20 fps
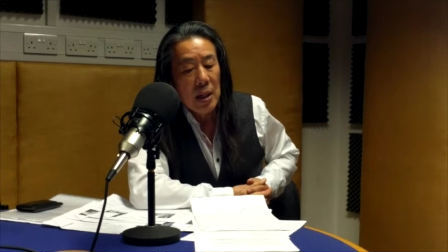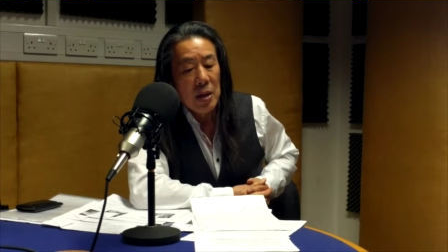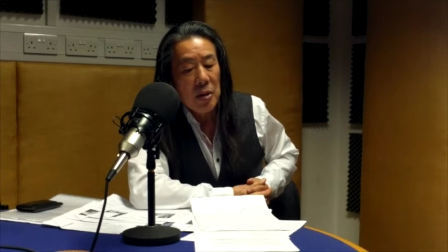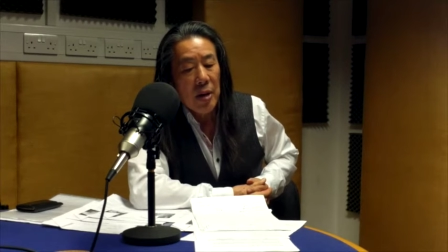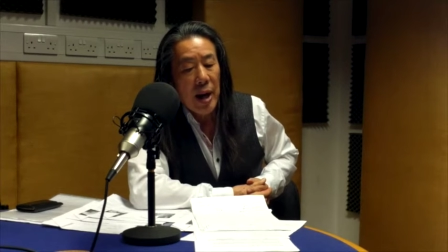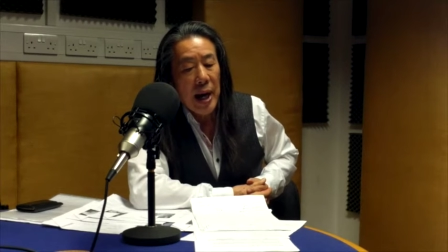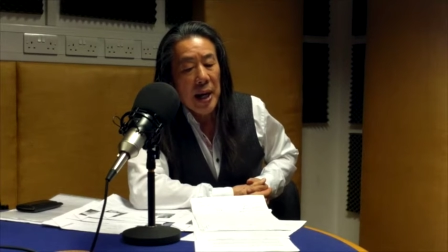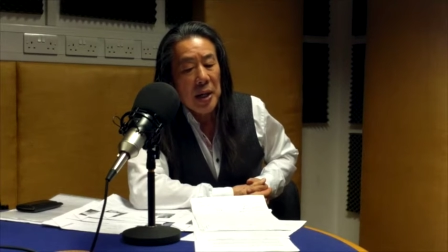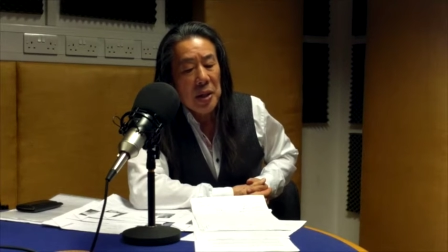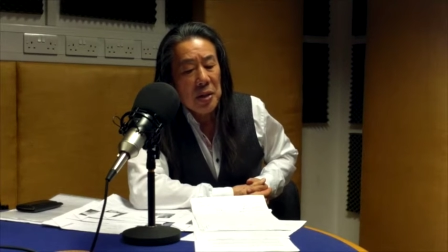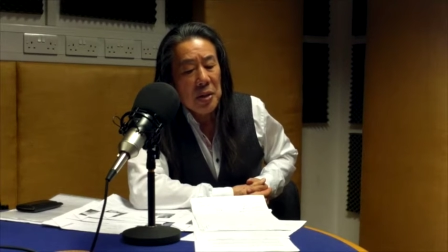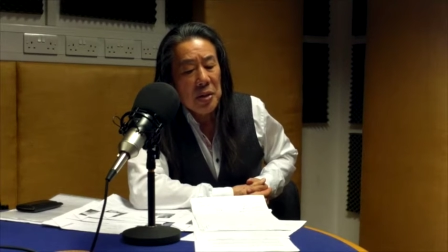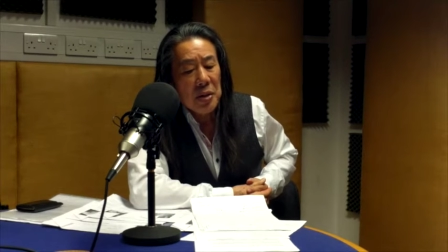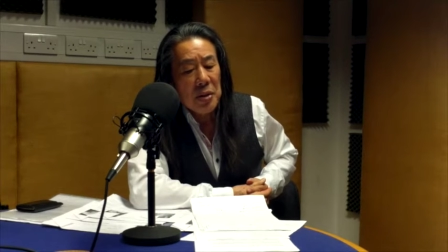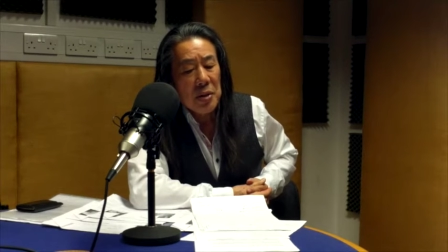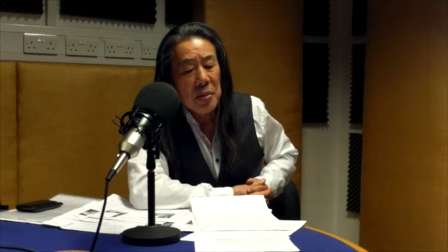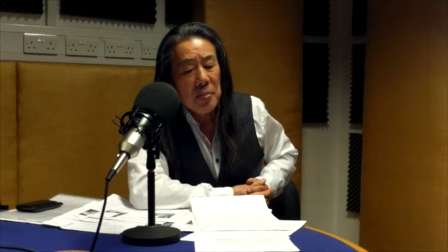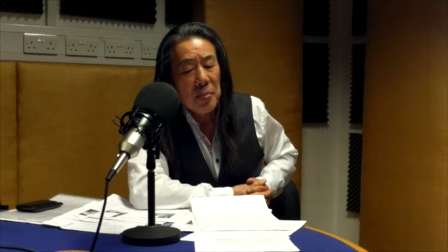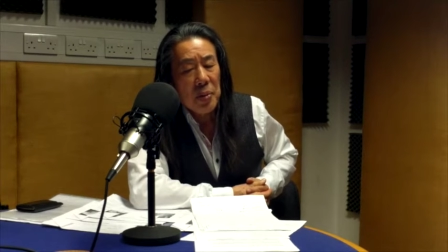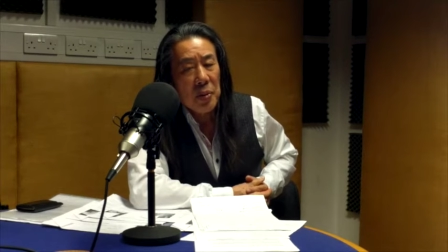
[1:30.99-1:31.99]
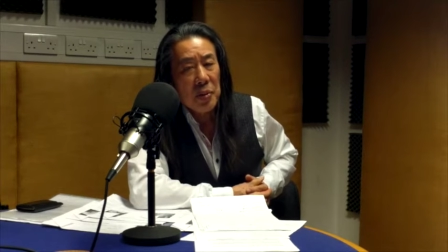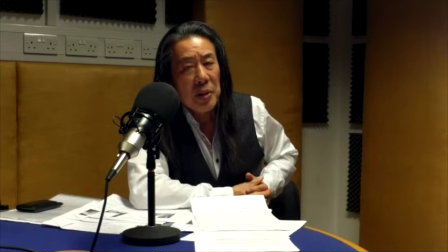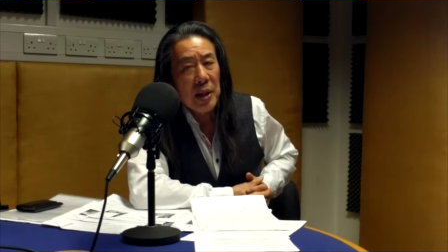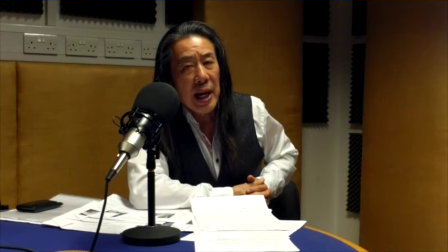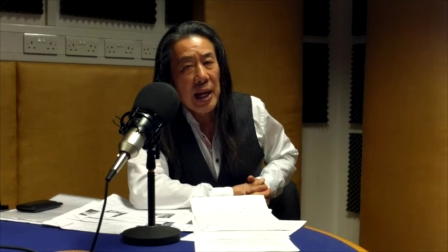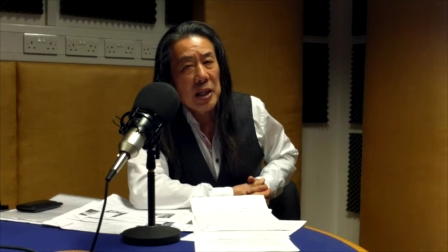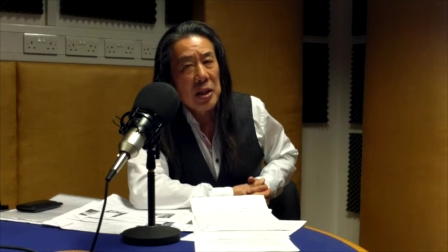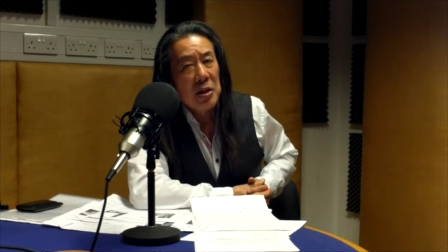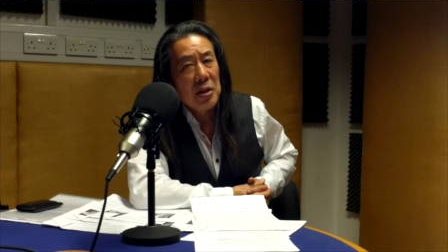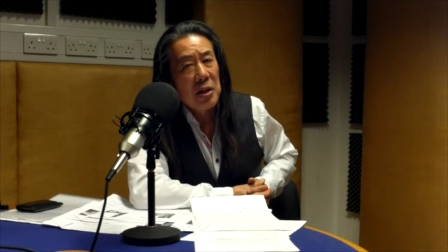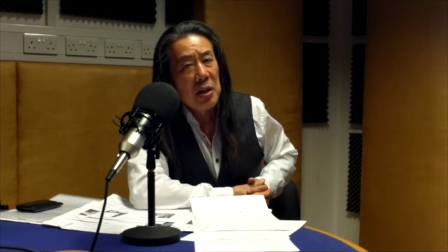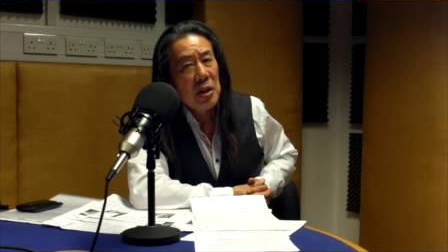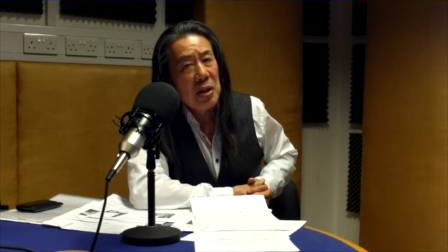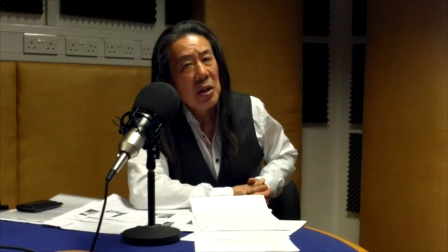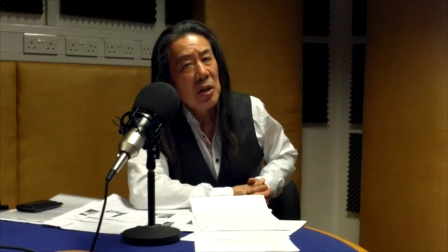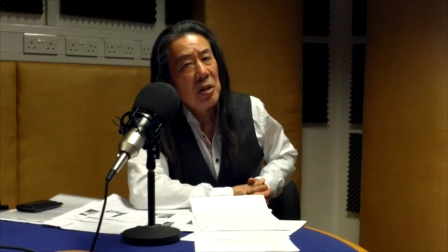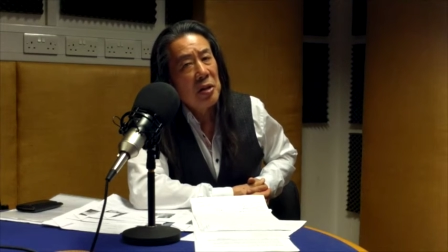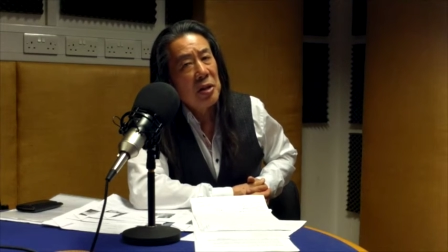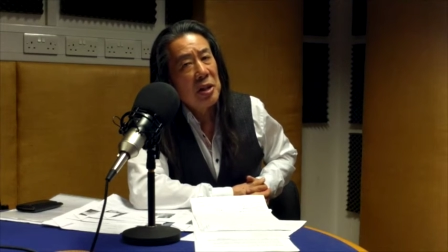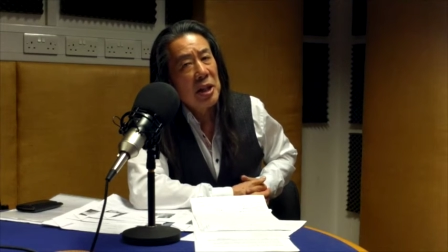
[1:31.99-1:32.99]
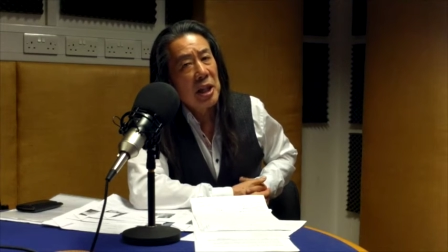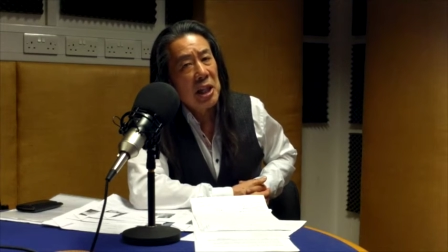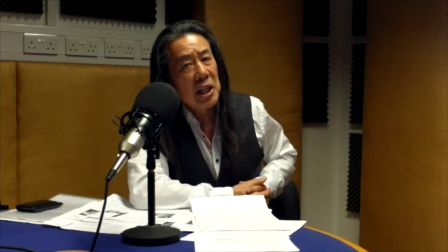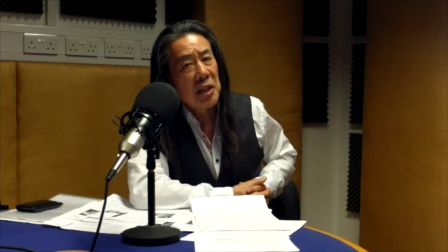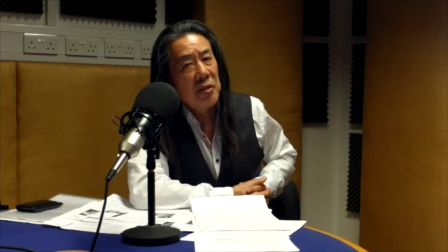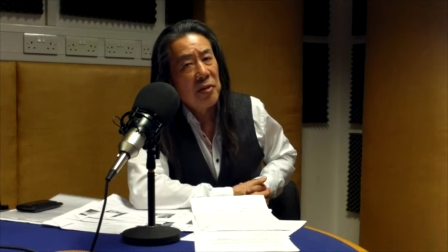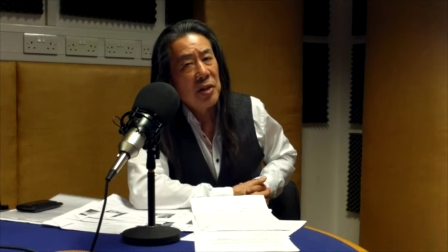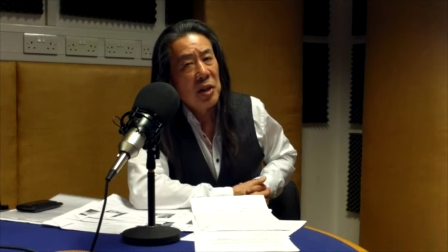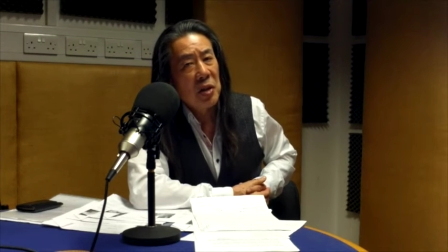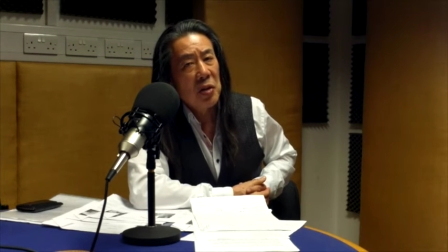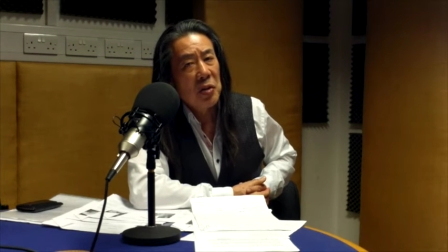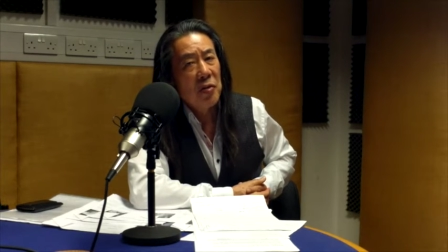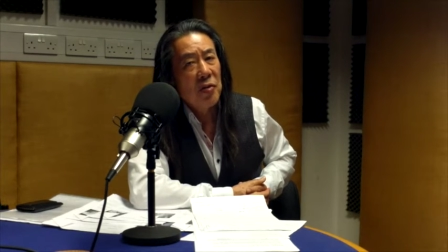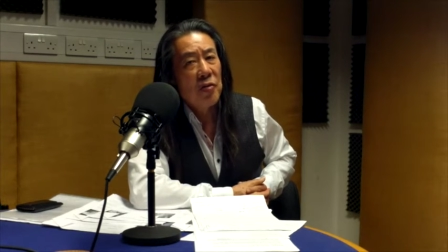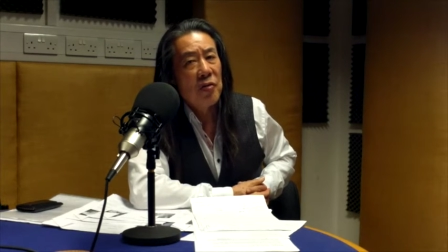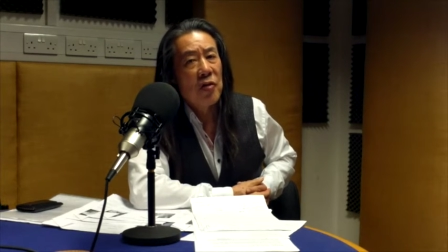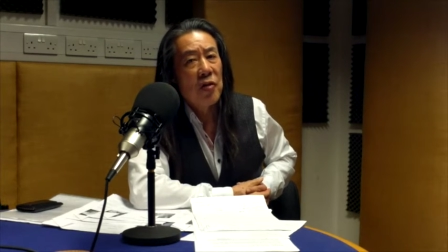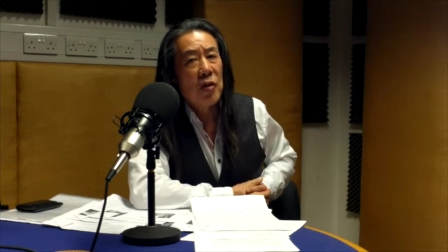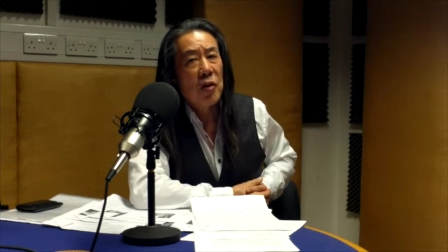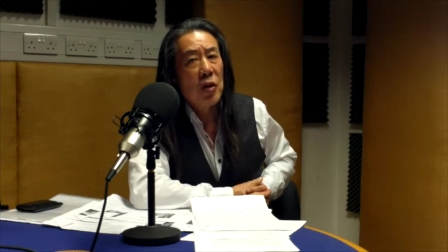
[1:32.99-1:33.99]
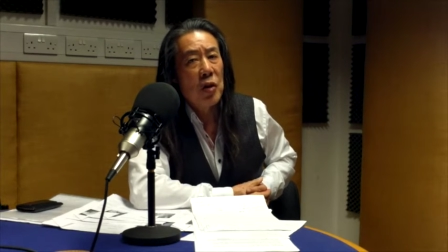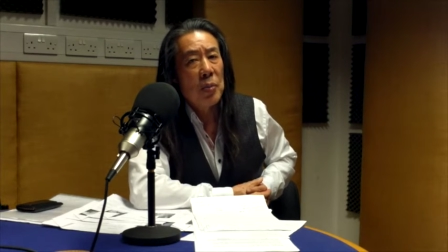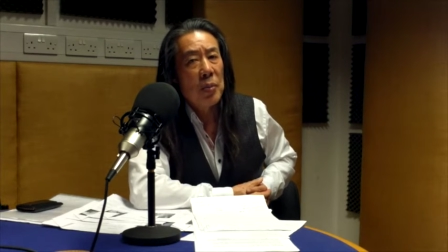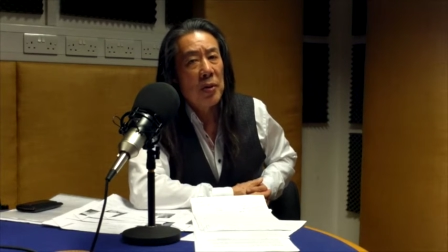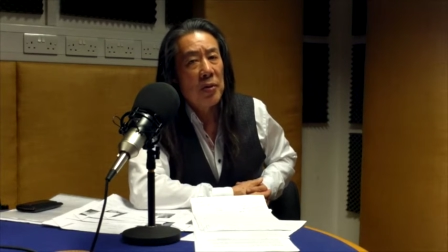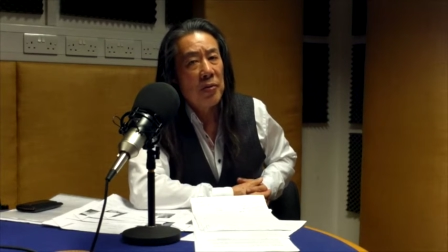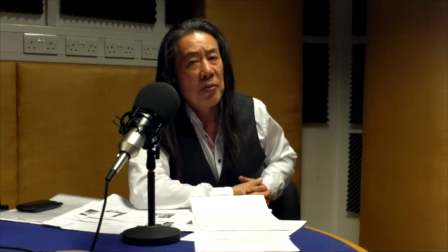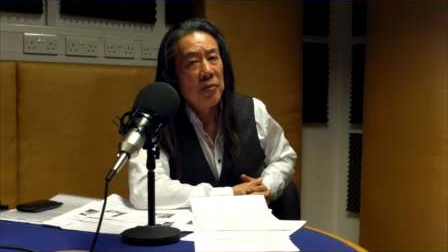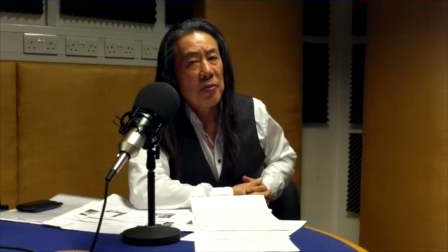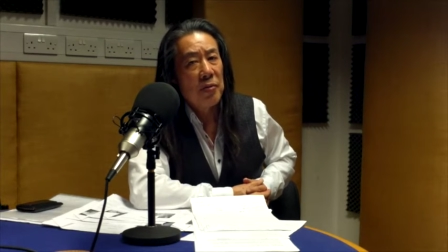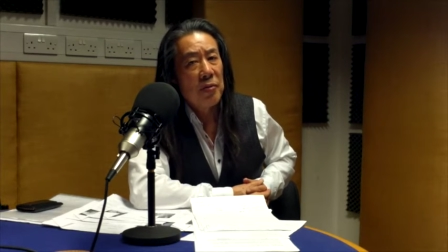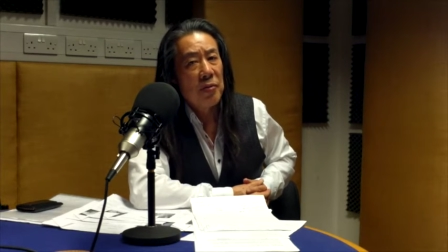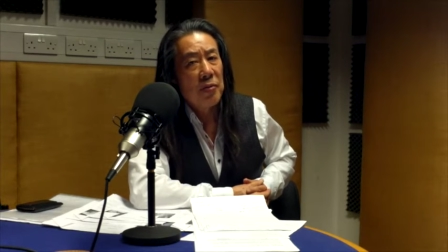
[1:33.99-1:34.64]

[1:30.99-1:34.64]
trying to put that into the context of a certain form of